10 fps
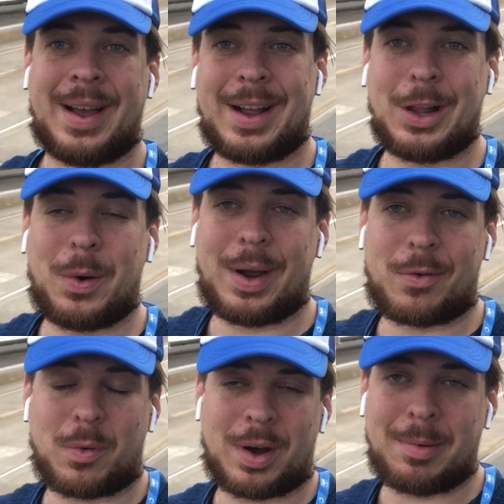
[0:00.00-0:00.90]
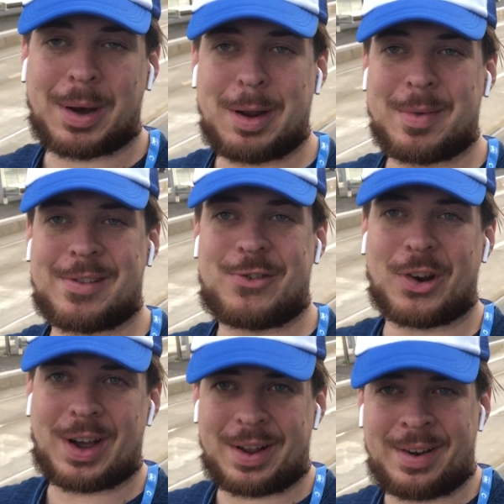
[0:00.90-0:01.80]
Hello everyone, my name is
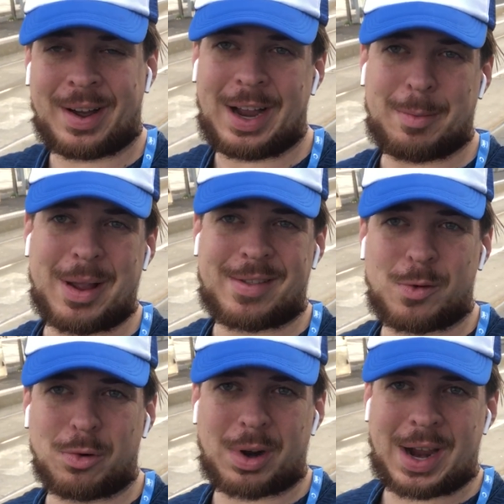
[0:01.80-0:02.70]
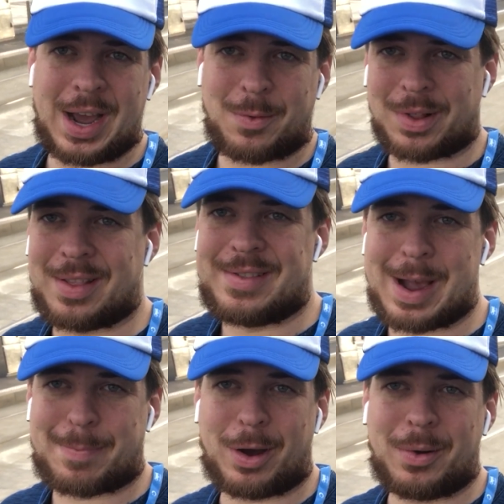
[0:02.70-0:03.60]
John. I am a tour guide with
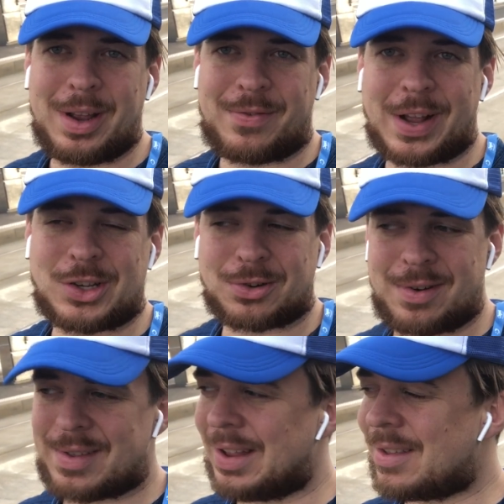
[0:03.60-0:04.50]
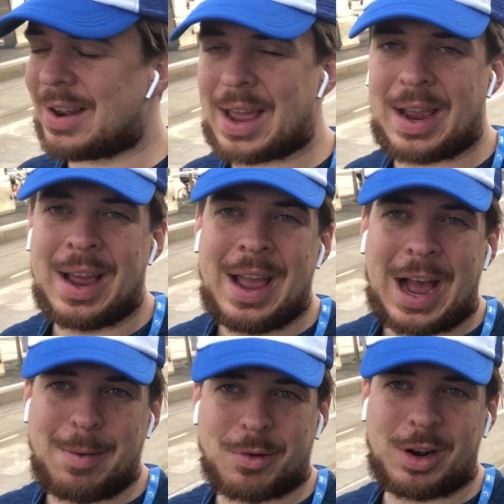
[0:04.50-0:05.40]
Depot Adventures, and today
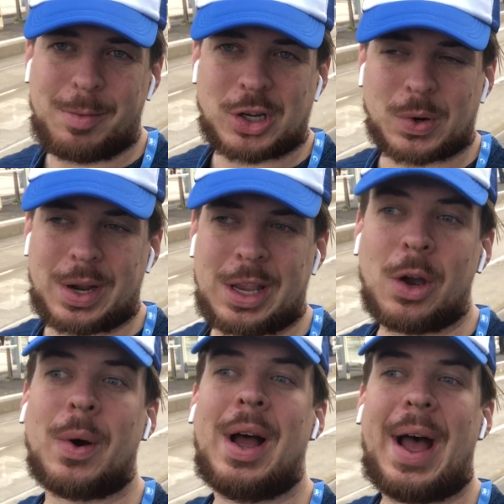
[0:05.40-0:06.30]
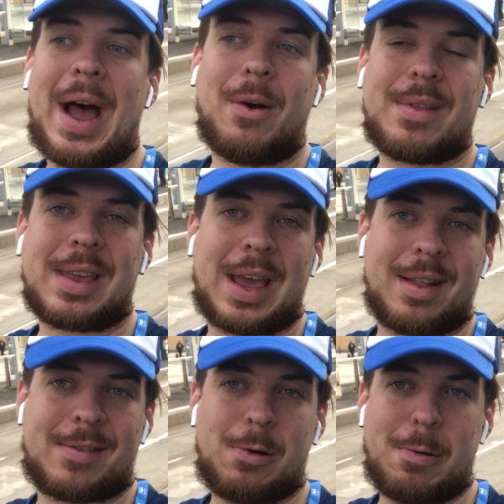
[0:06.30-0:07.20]
I'm going to be showing you how to
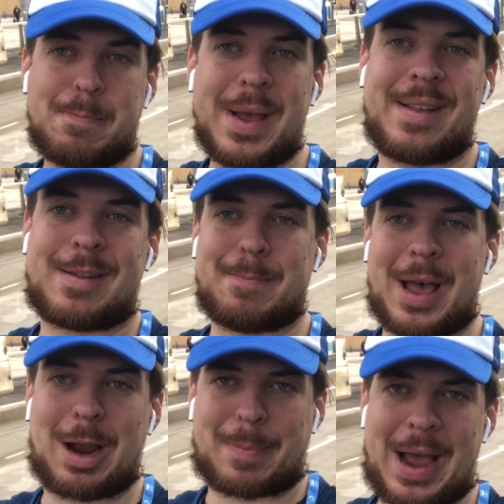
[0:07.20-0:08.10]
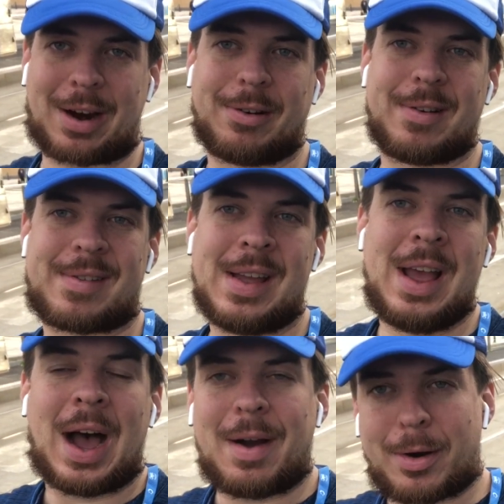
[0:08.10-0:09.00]
get to Base Backpackers.
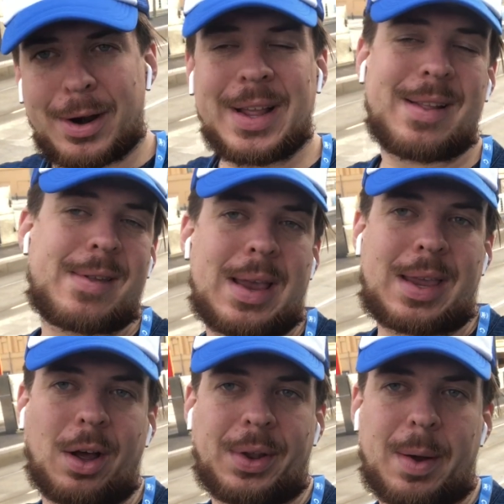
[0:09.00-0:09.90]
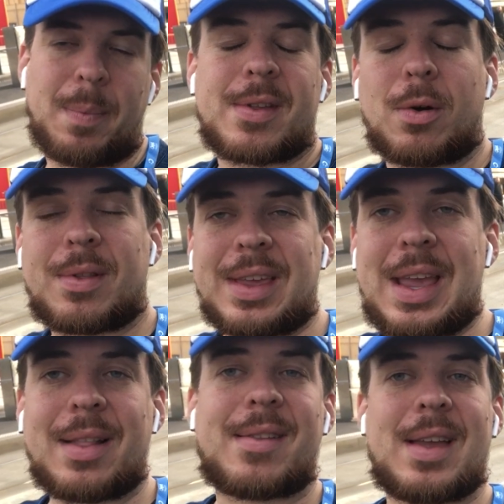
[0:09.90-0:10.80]
I'm already in St. Kilda, so to
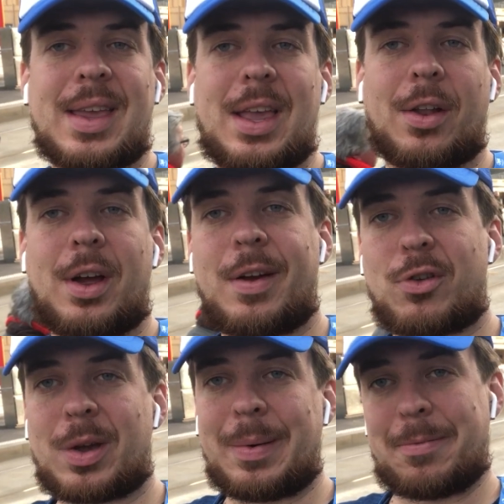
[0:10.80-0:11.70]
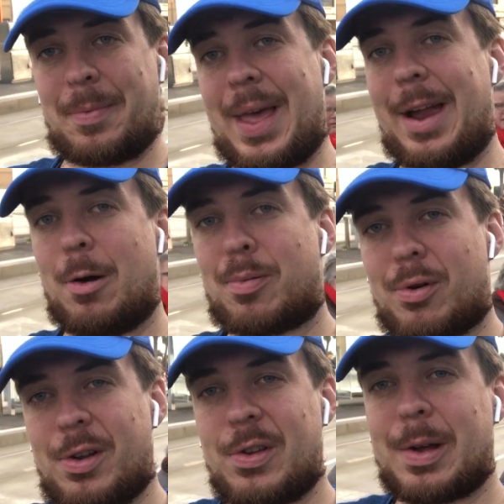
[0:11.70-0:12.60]
get to St. Kilda, if you're coming from the
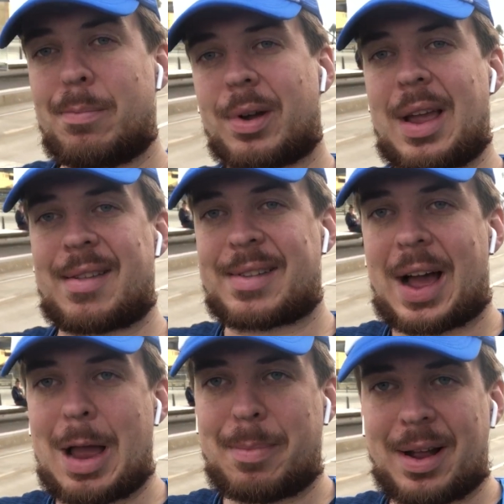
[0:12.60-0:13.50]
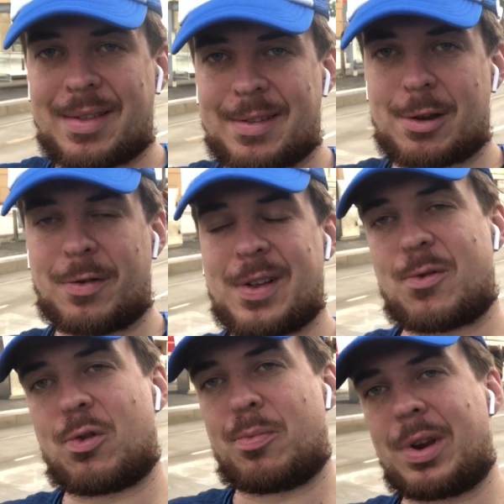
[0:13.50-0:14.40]
airport, you can book a Sky Bus service,
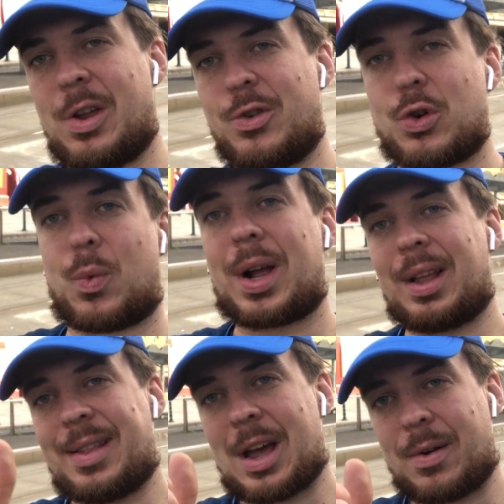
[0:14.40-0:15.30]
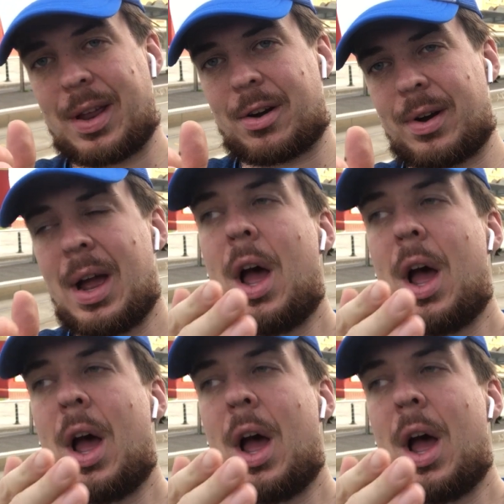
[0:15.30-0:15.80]
which will bring you directly down here.